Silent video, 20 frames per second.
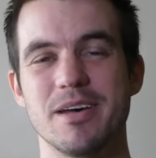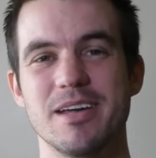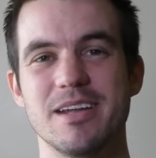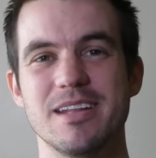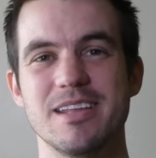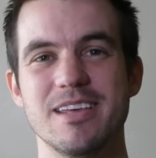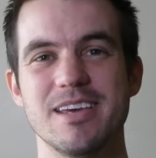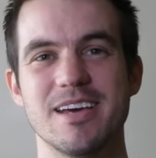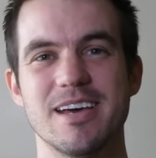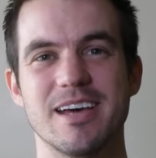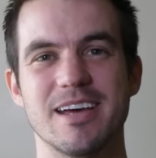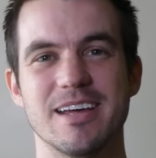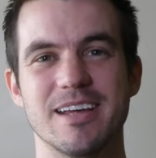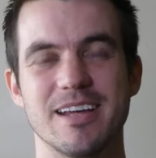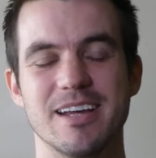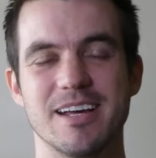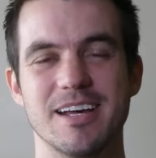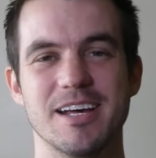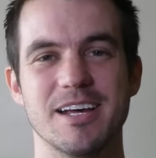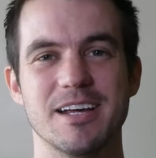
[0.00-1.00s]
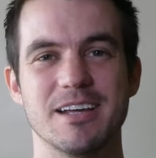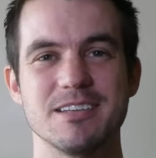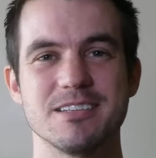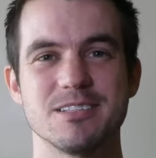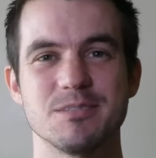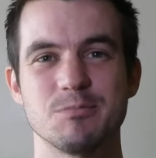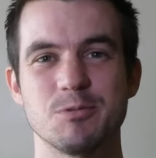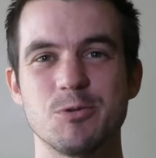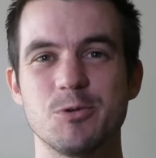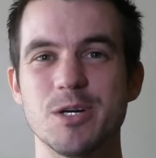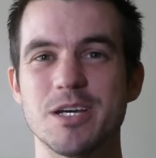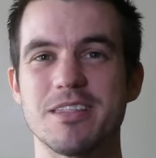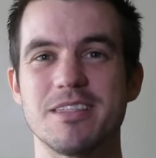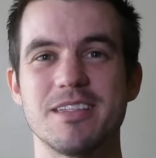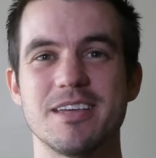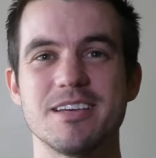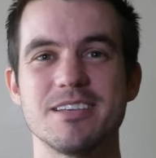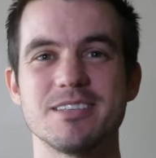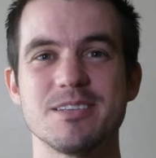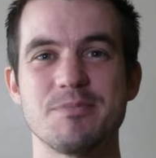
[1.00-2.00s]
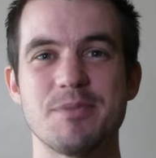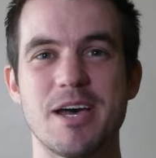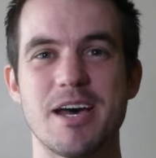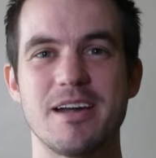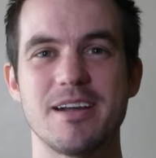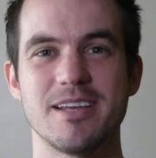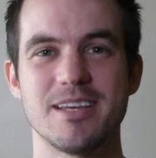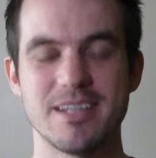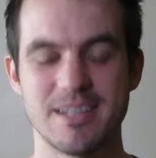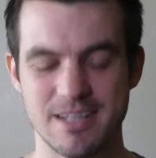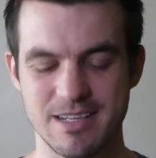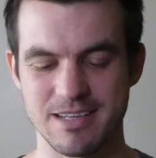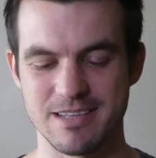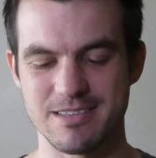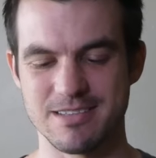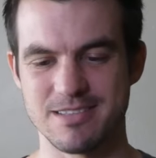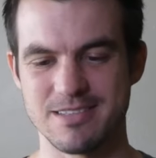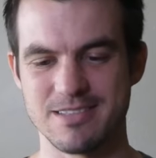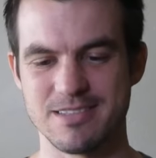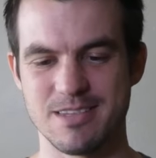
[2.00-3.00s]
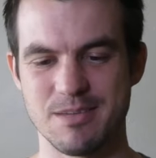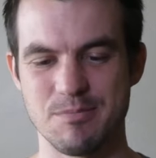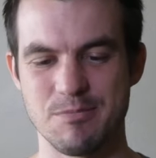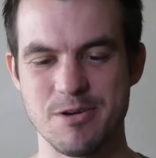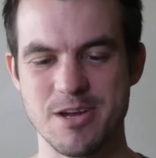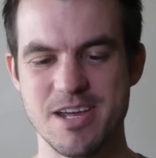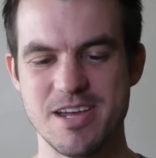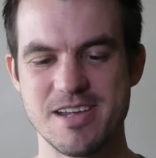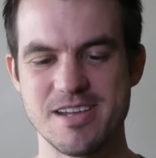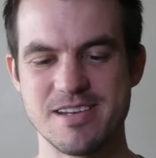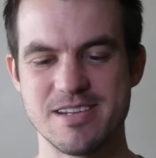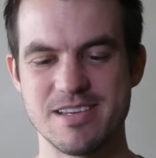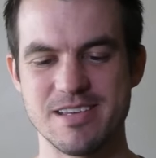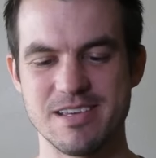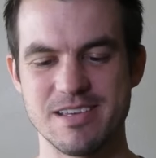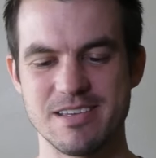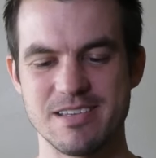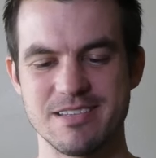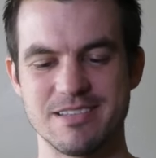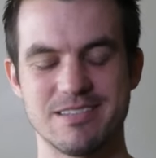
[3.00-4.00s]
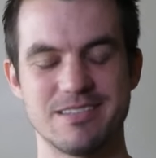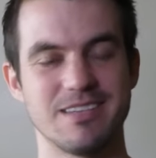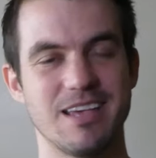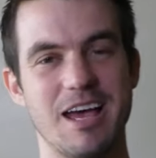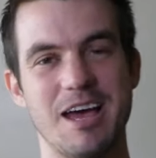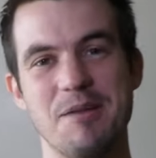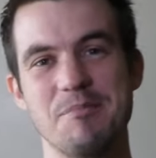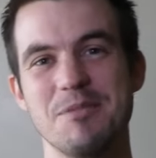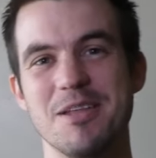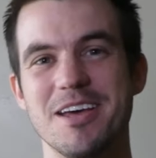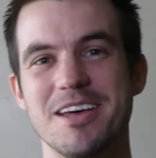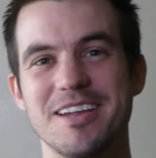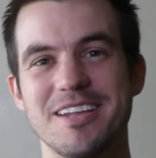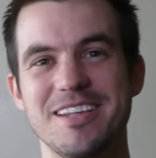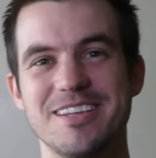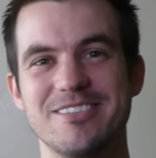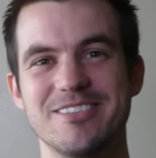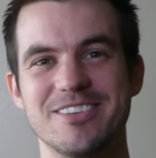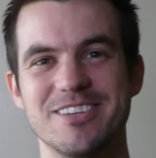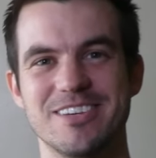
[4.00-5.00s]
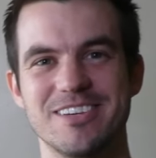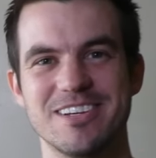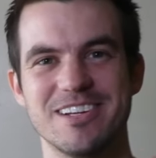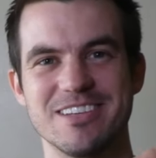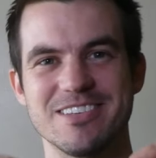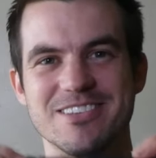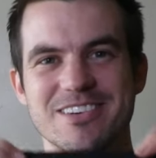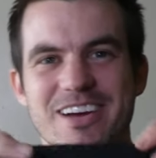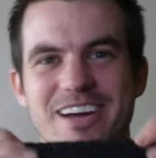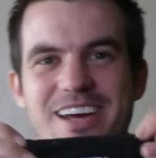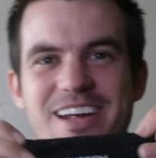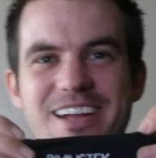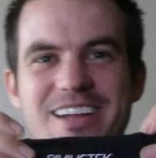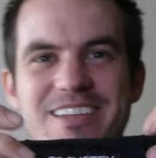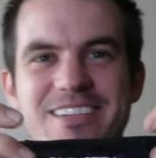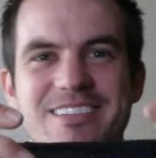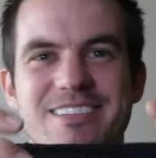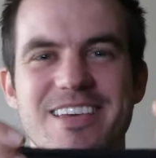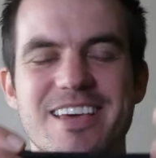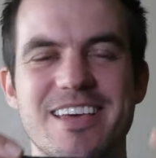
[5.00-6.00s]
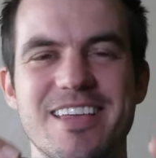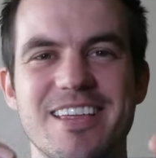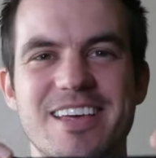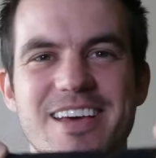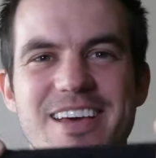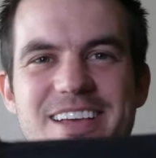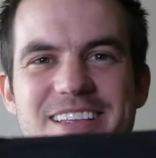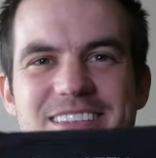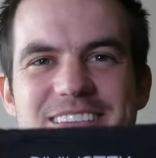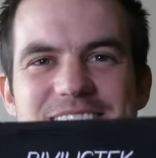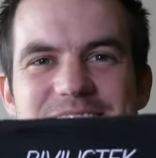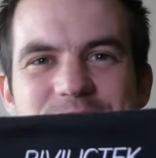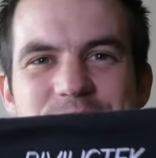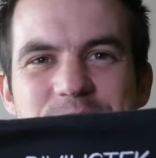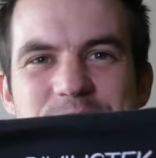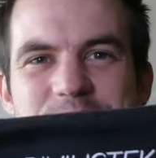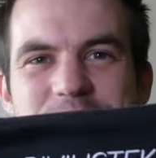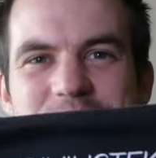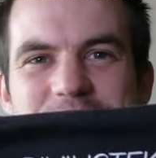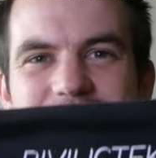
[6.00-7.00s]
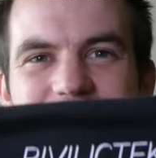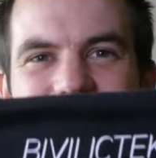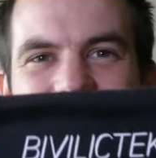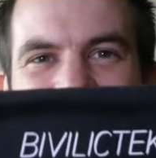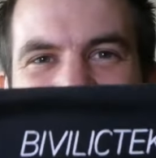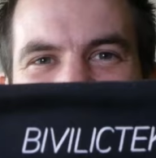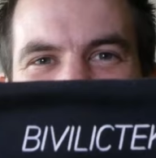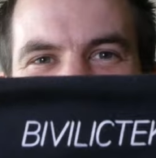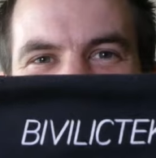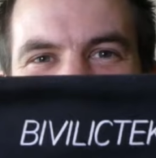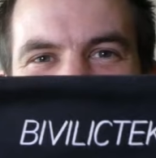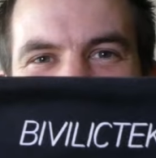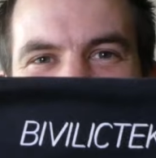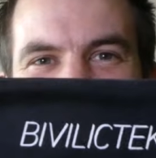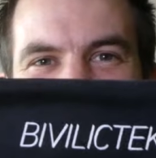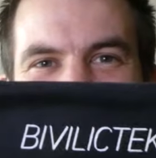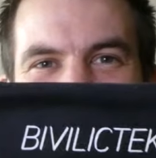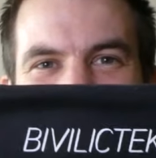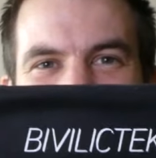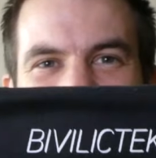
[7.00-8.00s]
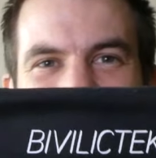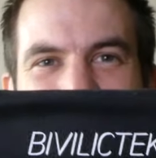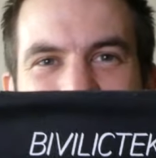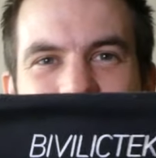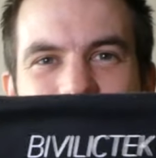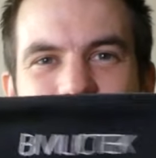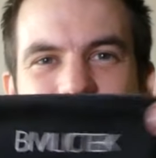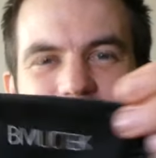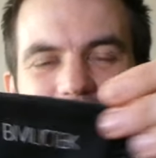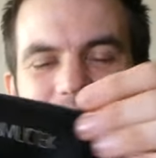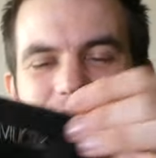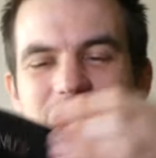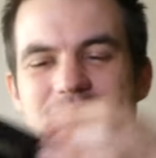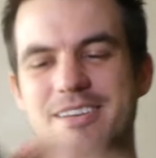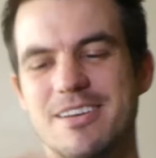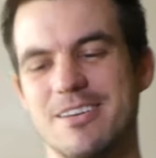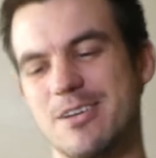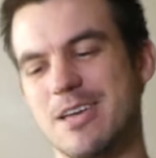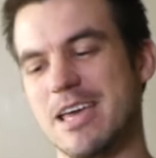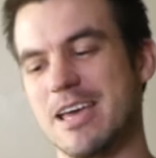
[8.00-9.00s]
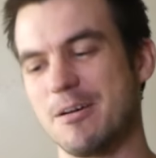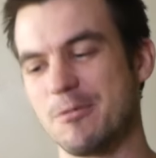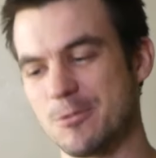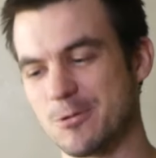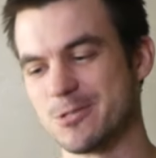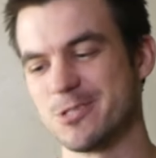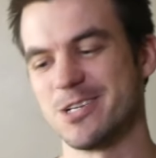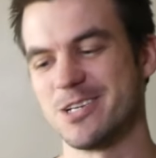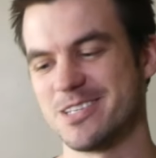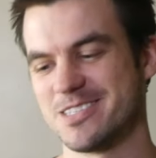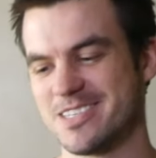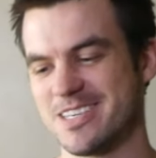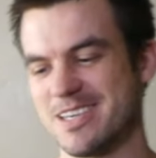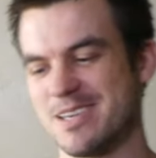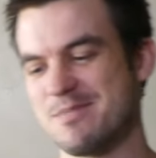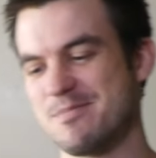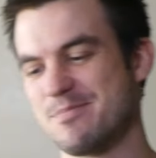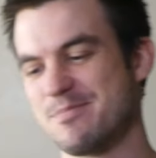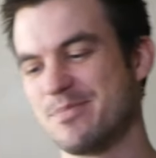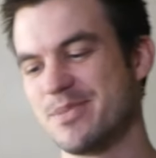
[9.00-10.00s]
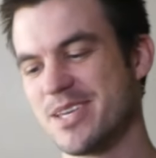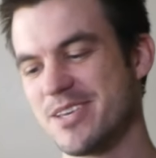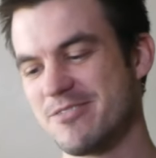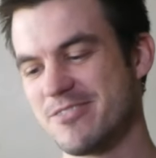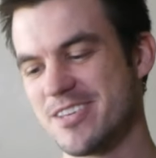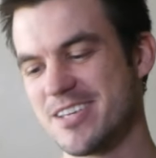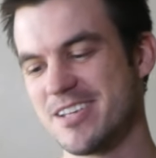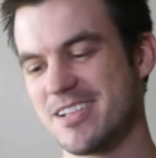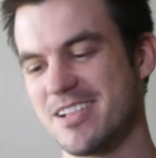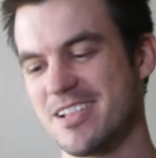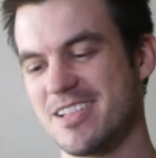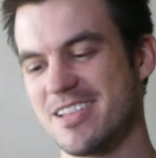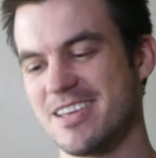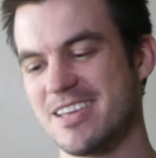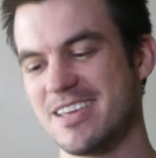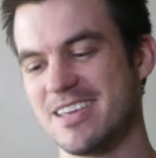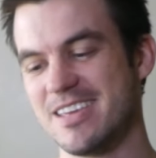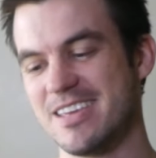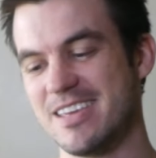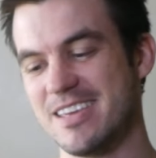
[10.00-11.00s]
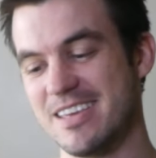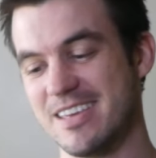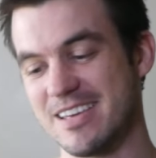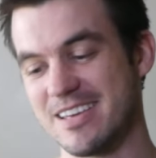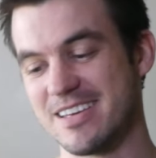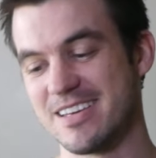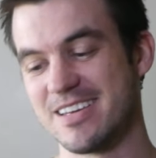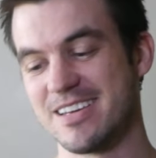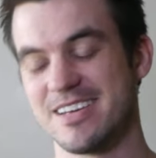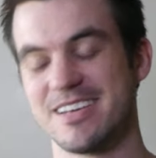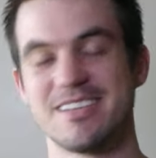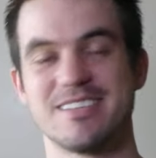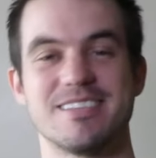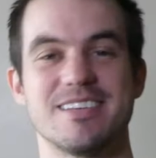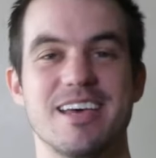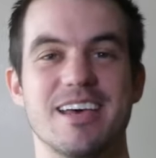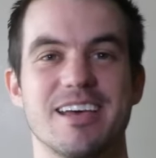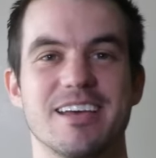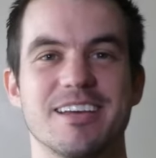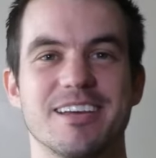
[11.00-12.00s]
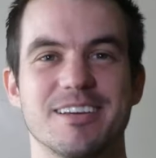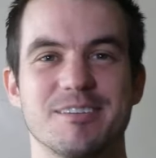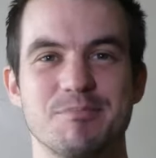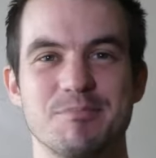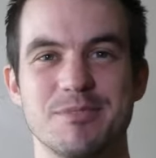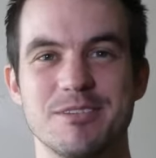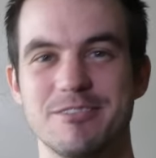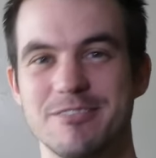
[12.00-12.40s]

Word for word: But yeah, some quick things about it. The brand is, I'm not even going to try to say that. But let's see. Okay, I will try to say it. Bivilic Tech.